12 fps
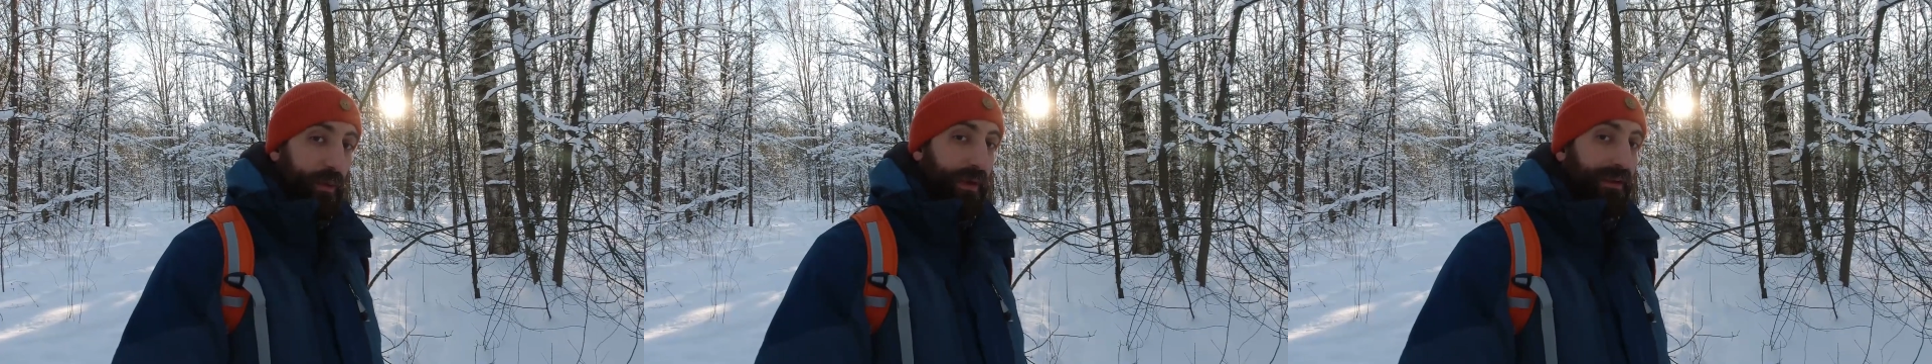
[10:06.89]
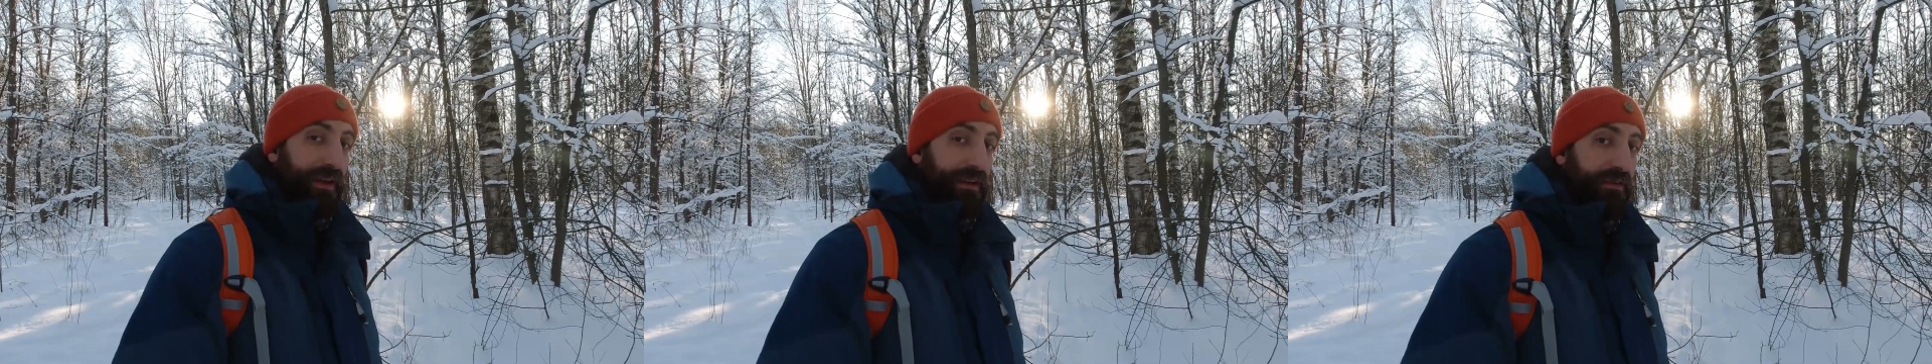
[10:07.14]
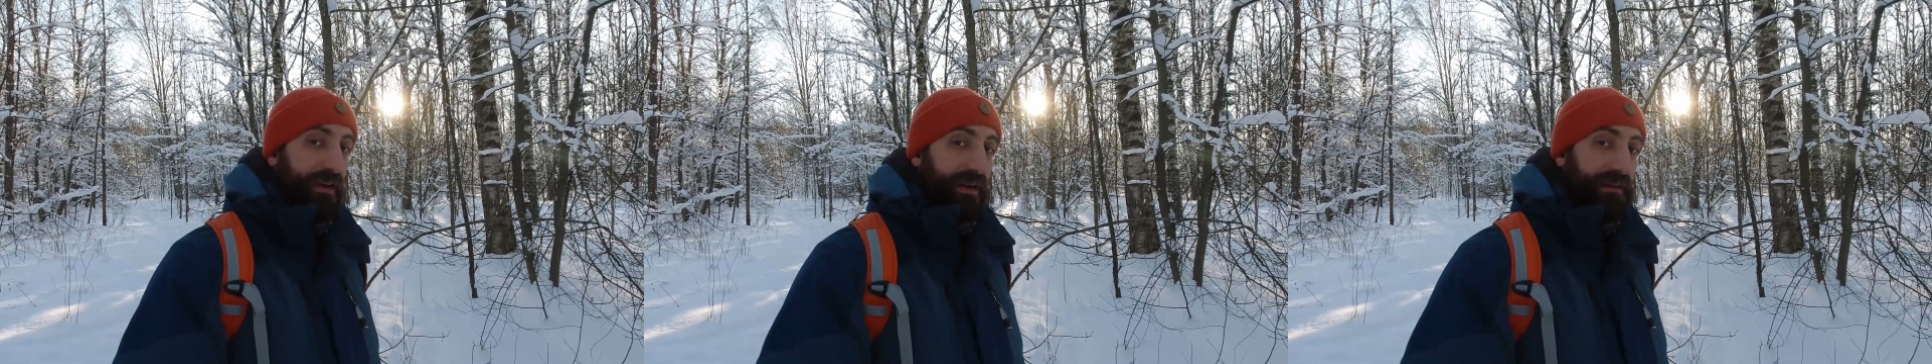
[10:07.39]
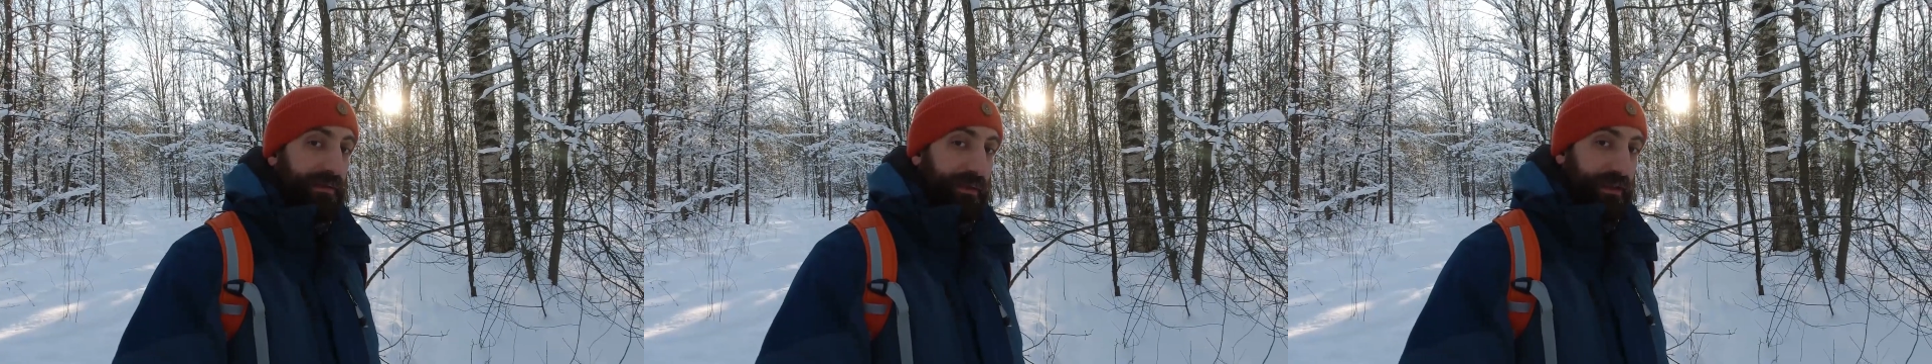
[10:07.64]
with
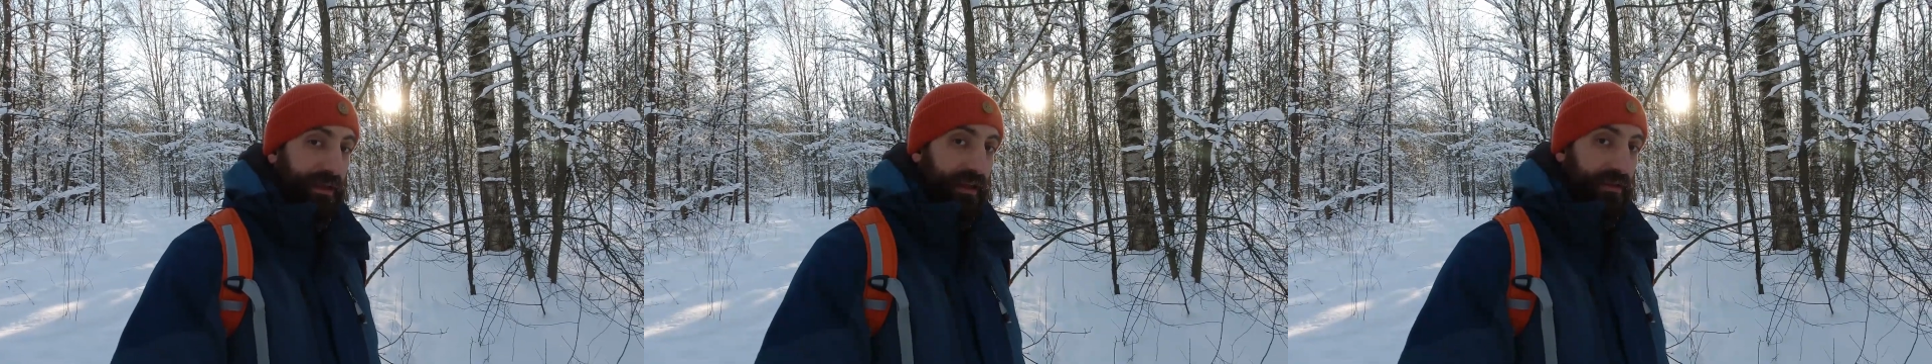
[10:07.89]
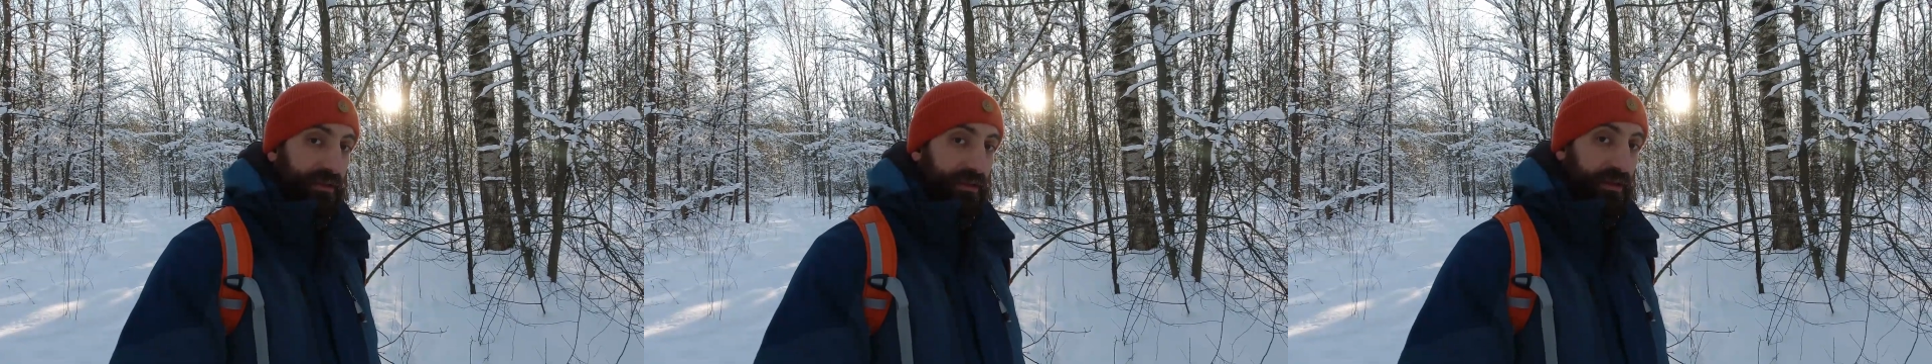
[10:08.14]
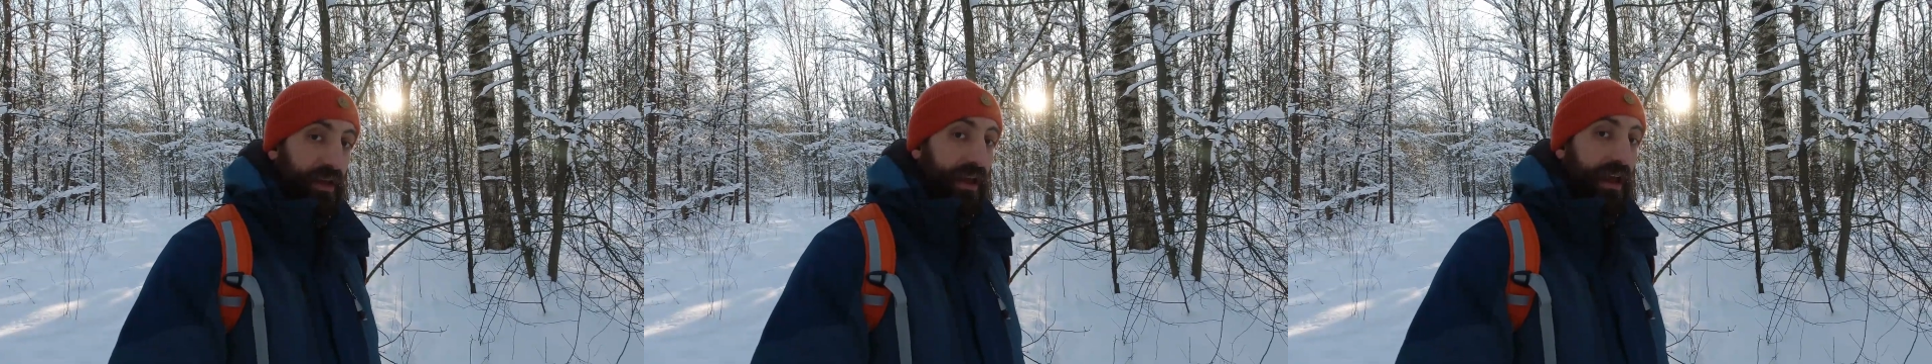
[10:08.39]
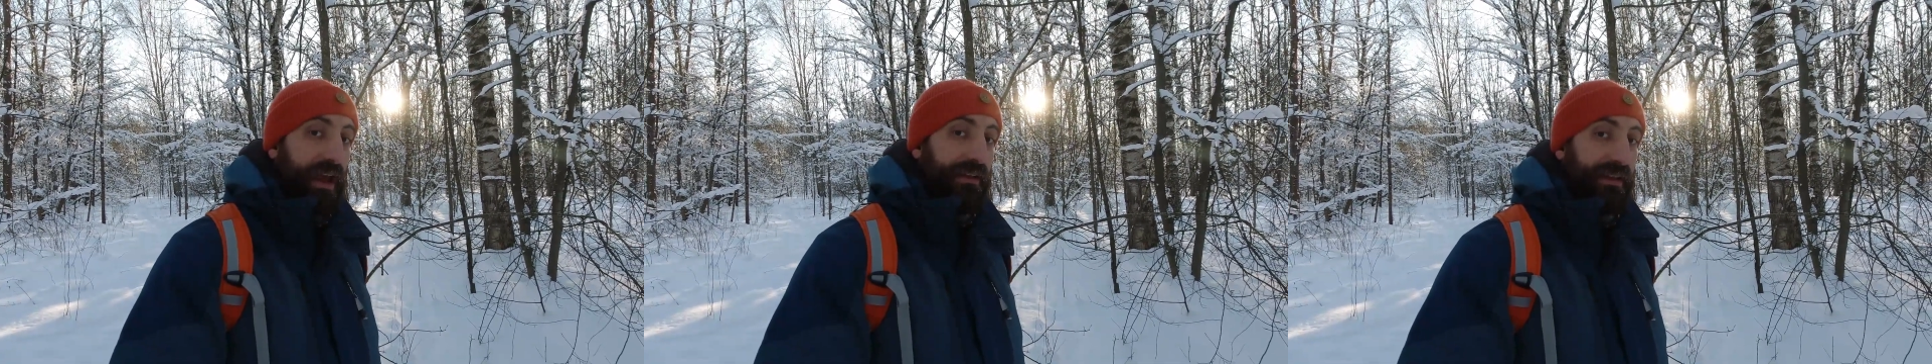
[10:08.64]
electronic stabilization
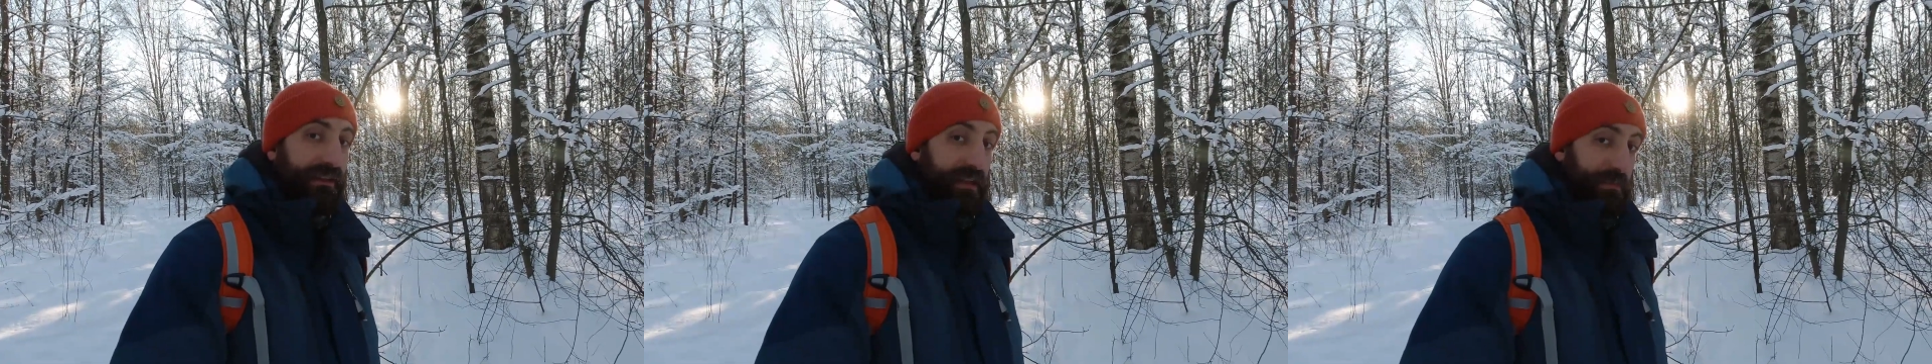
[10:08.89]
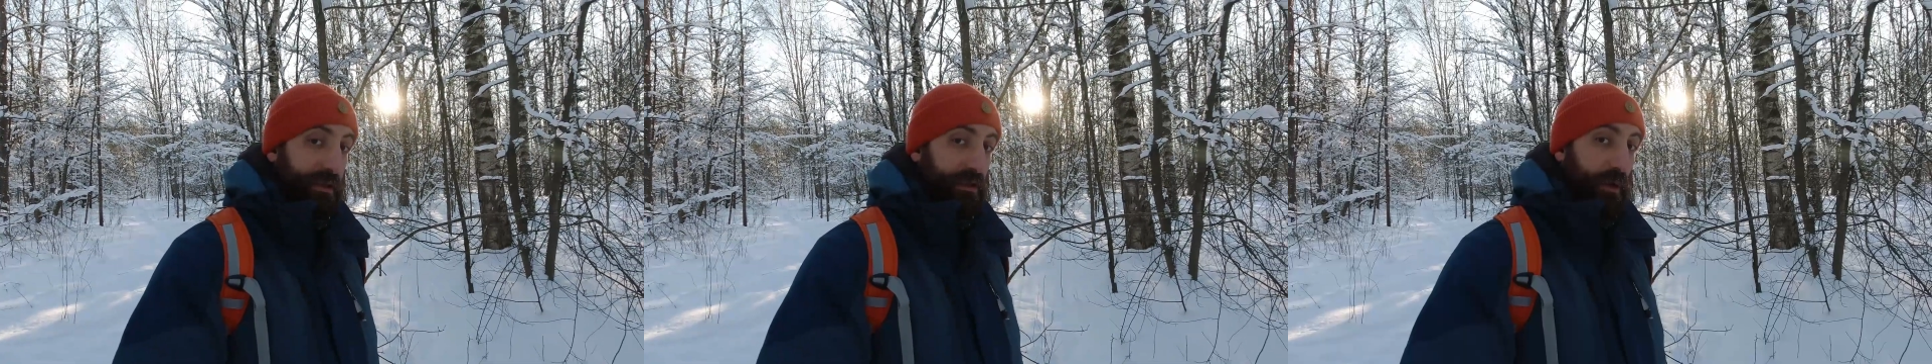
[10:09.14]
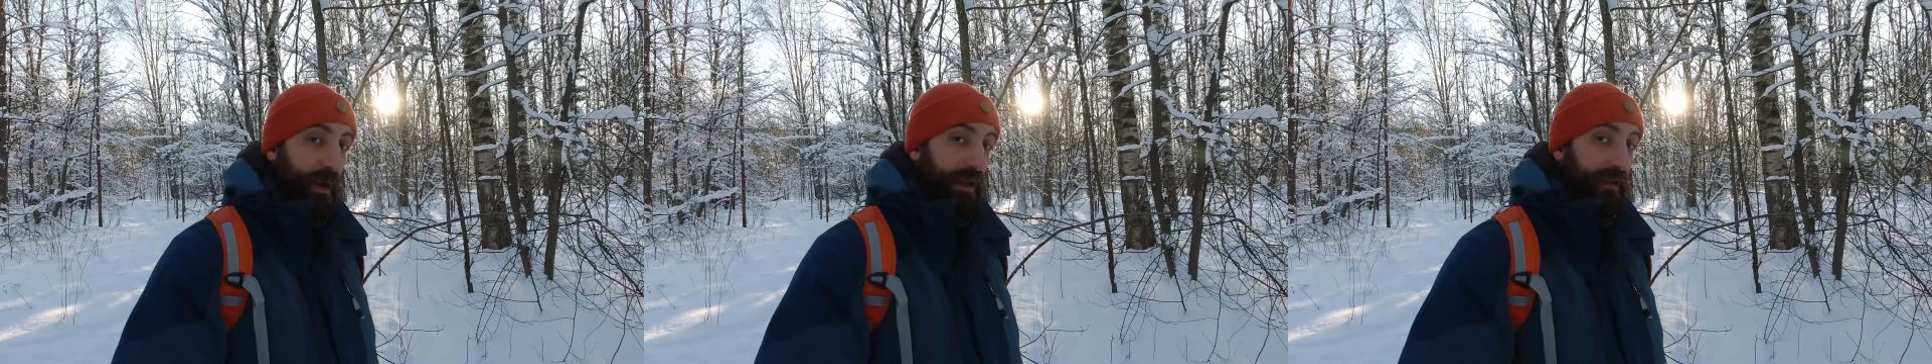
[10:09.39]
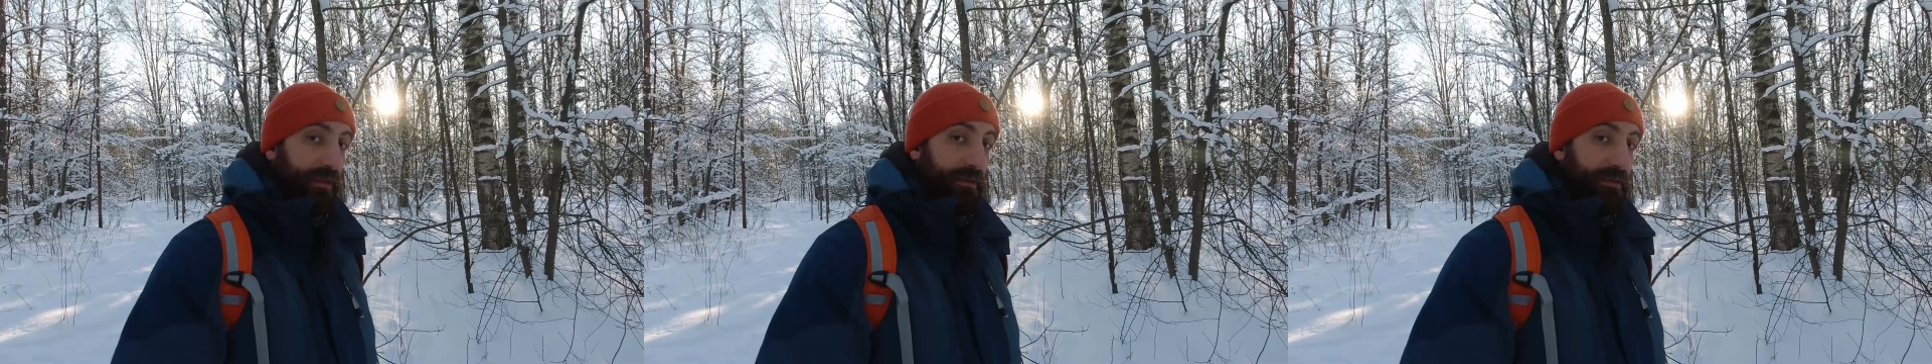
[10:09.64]
and decent image
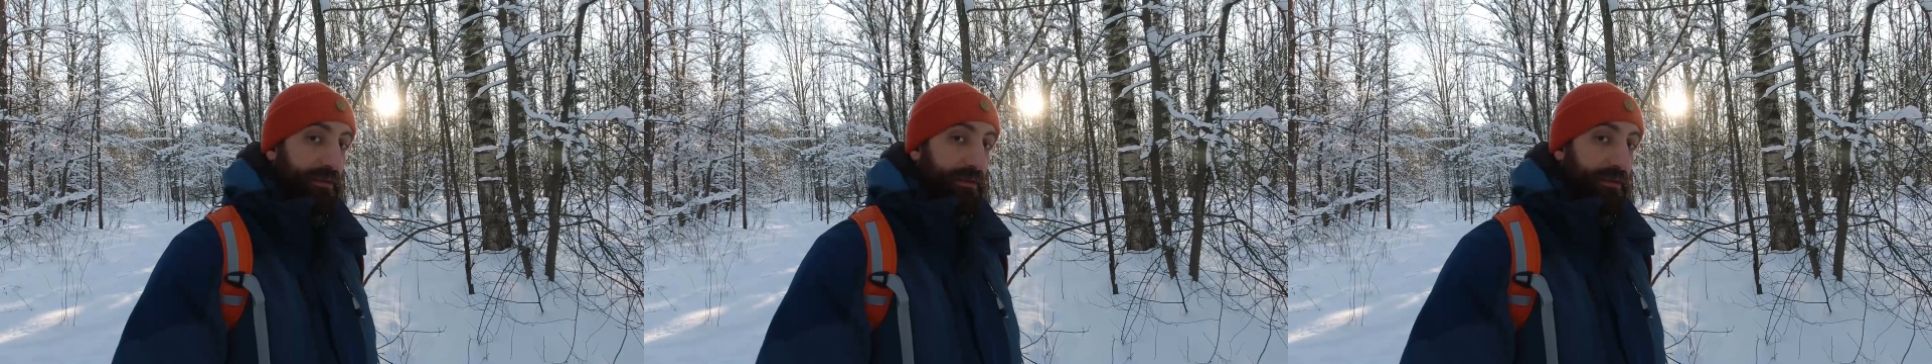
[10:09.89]
quality.